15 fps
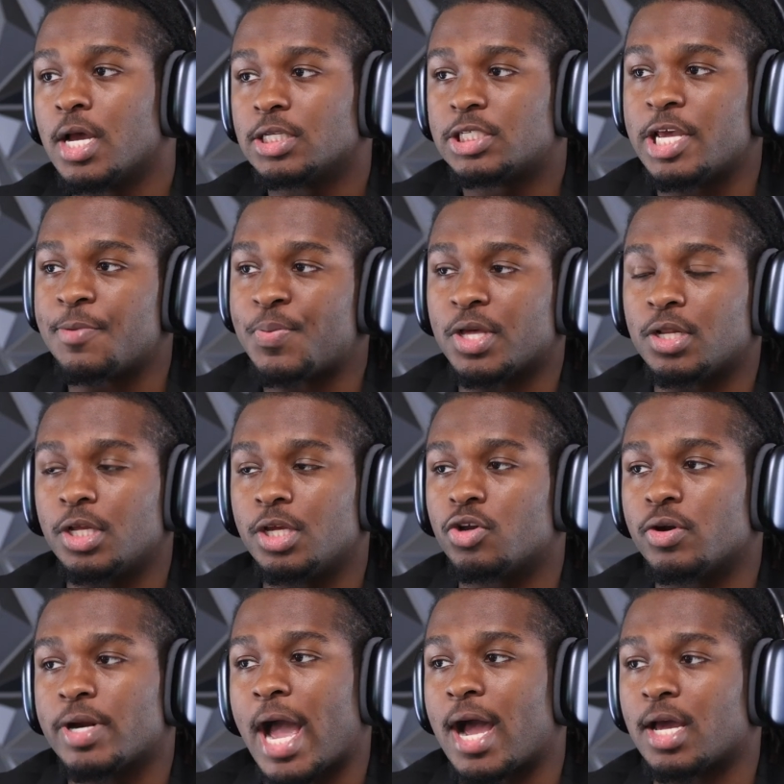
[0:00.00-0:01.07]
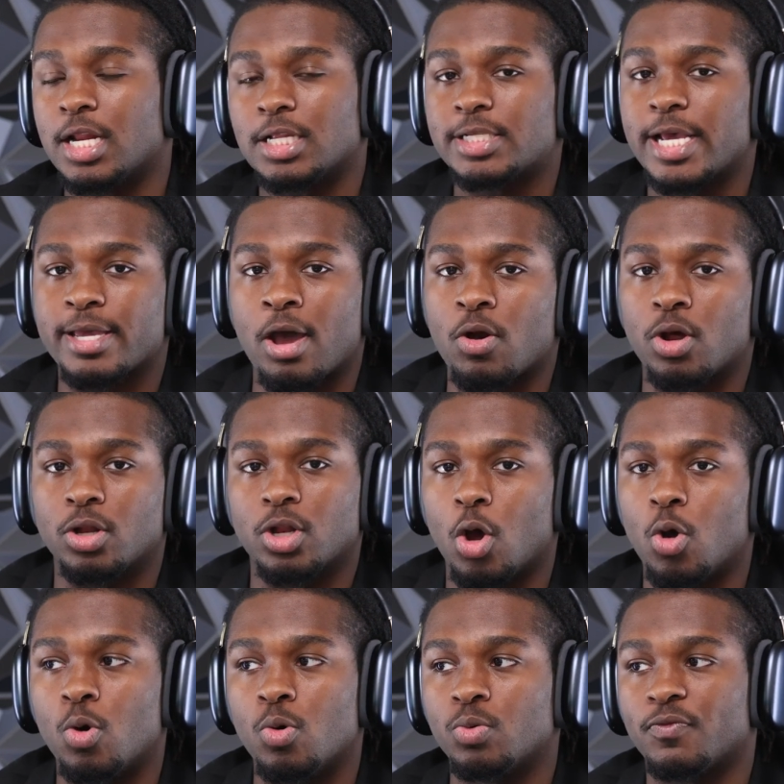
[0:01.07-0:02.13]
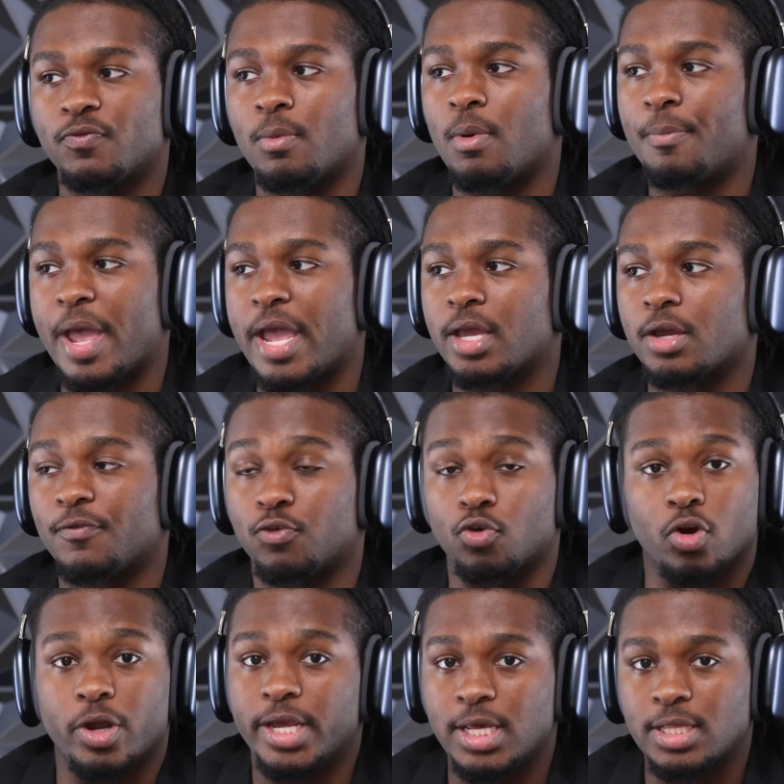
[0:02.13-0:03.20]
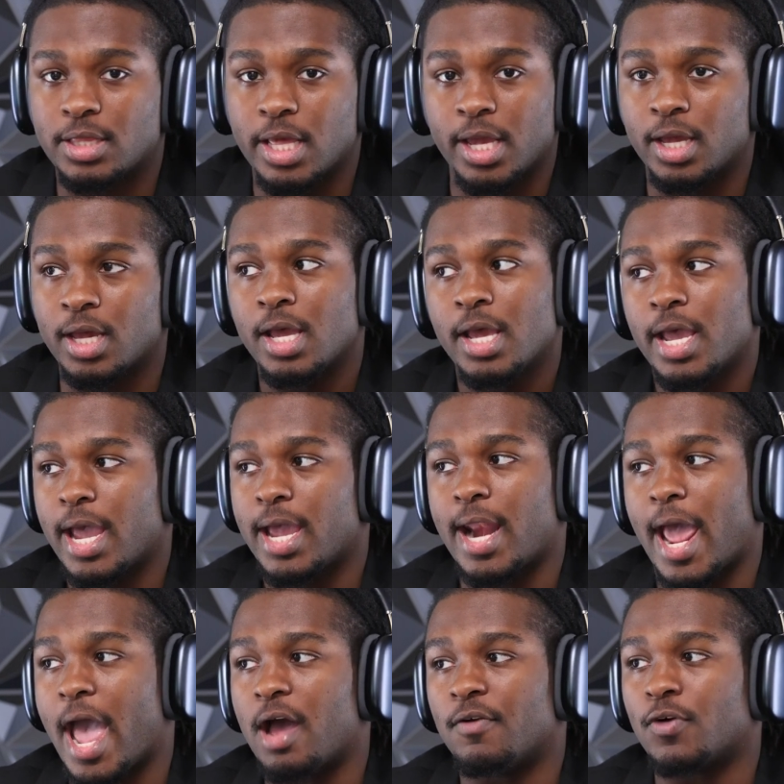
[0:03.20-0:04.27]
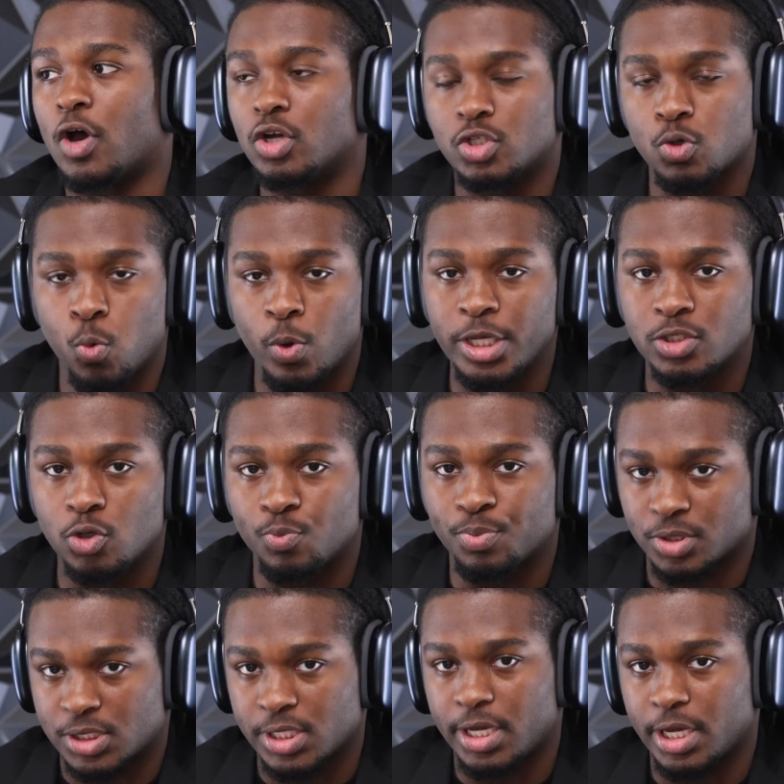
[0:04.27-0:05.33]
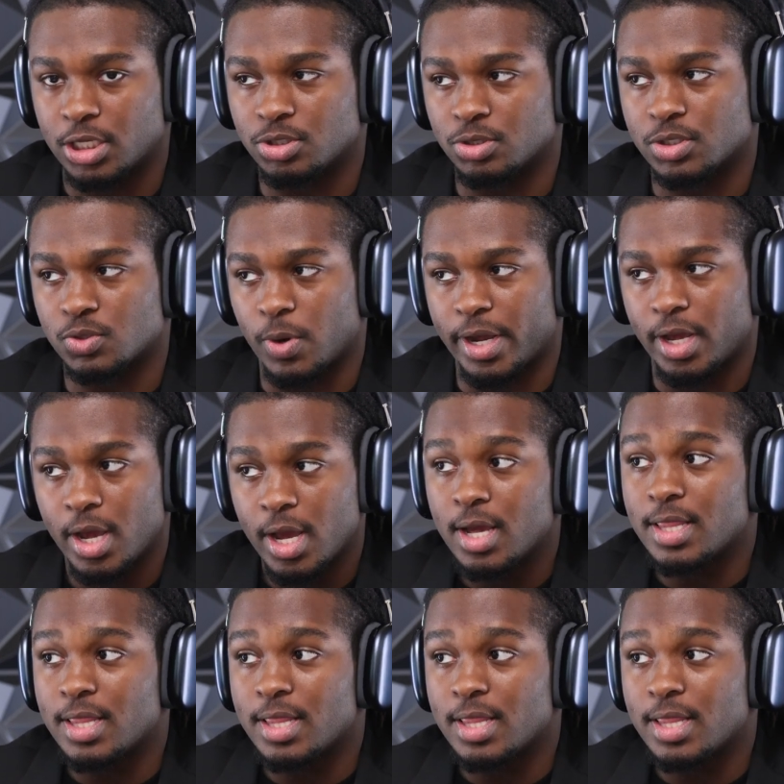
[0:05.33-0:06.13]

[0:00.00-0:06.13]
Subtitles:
Typically, you're not going to take out a loan from a bank for anything and have a 22% interest rate.